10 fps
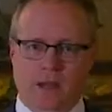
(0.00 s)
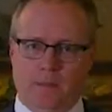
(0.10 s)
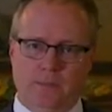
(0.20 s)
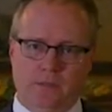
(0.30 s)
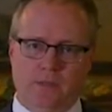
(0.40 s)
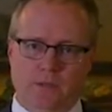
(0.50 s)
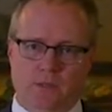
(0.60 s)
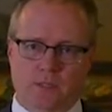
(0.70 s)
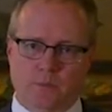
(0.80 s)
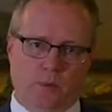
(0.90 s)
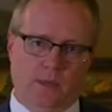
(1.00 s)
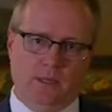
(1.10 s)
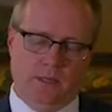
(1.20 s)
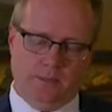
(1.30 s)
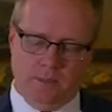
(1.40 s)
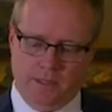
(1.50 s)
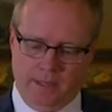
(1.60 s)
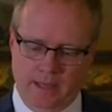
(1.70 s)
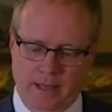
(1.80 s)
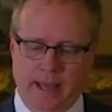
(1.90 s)
Up until this point, he had
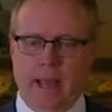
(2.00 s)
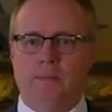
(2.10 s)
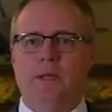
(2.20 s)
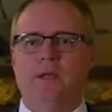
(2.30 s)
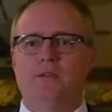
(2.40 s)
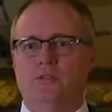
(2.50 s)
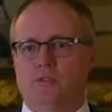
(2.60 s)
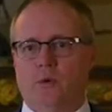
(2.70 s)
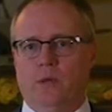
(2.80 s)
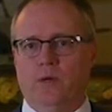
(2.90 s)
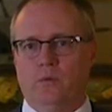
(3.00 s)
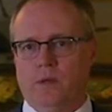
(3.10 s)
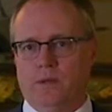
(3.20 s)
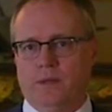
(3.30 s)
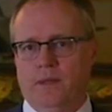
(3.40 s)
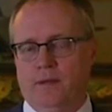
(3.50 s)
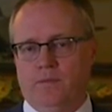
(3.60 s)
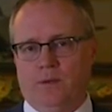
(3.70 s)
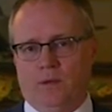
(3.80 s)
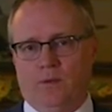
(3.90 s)
been happy to join with
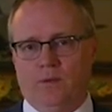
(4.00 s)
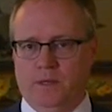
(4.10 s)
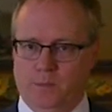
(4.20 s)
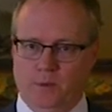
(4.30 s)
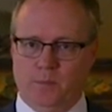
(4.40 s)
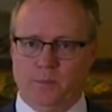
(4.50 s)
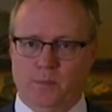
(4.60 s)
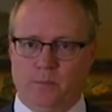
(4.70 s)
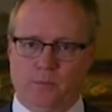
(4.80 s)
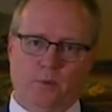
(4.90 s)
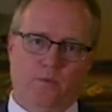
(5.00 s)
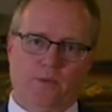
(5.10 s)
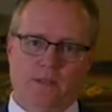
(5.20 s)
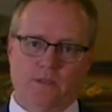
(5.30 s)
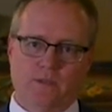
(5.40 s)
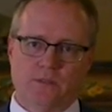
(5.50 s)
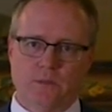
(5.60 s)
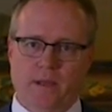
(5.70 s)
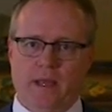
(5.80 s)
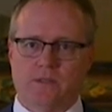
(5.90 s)
fellow liberal professors
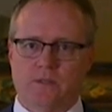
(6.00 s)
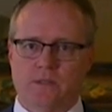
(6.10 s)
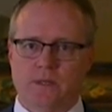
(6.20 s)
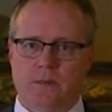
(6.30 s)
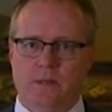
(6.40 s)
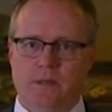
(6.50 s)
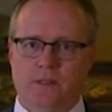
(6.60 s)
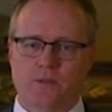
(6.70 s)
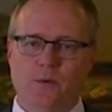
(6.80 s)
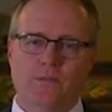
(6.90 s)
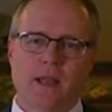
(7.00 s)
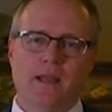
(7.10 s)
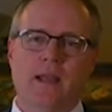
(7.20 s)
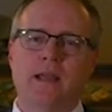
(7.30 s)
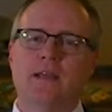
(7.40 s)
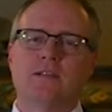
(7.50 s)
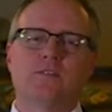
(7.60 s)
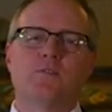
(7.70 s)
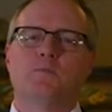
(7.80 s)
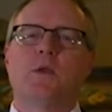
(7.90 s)
and pastors in appealing to a vague
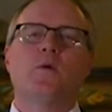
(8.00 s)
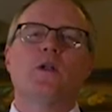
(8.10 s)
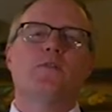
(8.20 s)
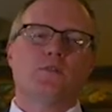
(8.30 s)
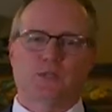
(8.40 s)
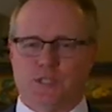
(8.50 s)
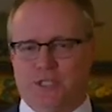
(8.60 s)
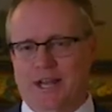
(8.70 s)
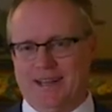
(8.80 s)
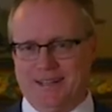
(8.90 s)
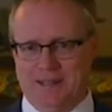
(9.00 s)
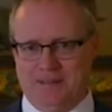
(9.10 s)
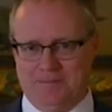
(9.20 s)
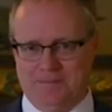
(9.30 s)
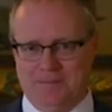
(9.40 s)
spirit of Christianity